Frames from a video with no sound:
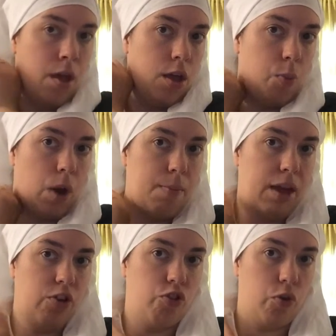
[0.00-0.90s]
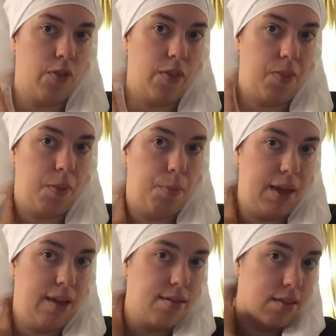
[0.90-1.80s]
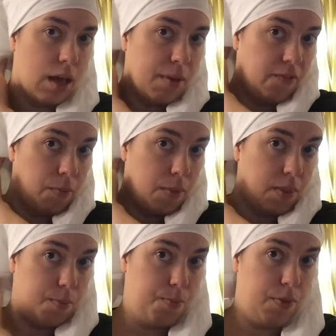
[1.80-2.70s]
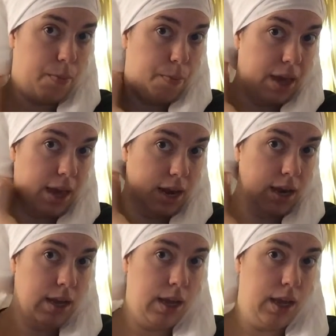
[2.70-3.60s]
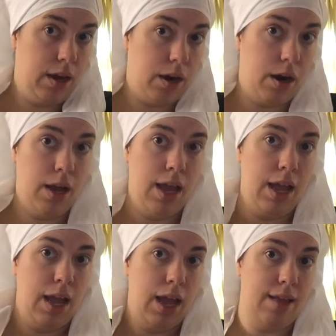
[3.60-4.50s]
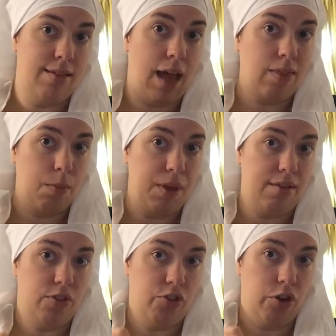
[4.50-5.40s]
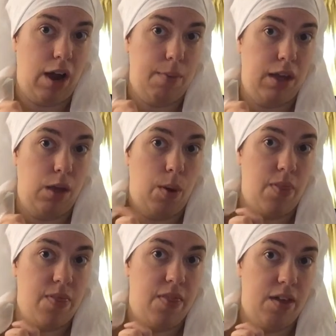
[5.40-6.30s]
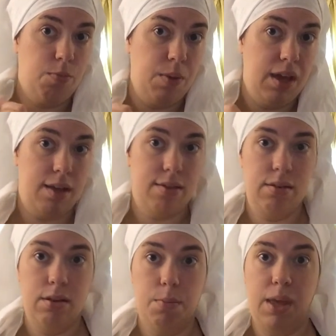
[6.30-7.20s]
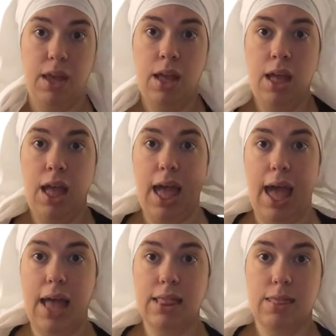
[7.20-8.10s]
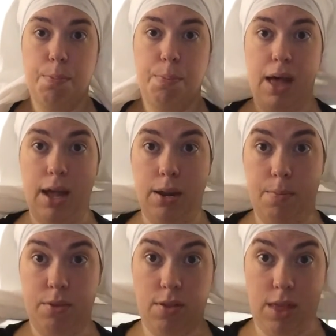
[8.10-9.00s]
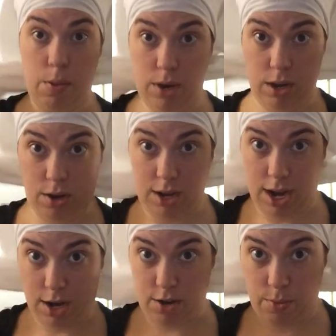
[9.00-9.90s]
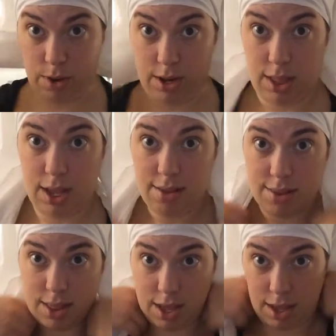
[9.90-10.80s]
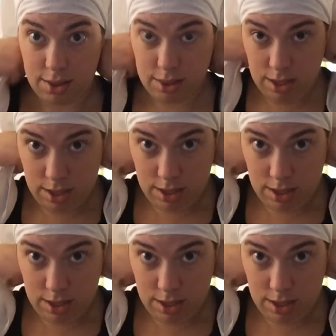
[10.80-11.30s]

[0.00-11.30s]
you want to make sure that the piece that's coming from the pin here is not the piece that you're grabbing. You want this piece to be at the bottom, so that when you kind of do one of these things,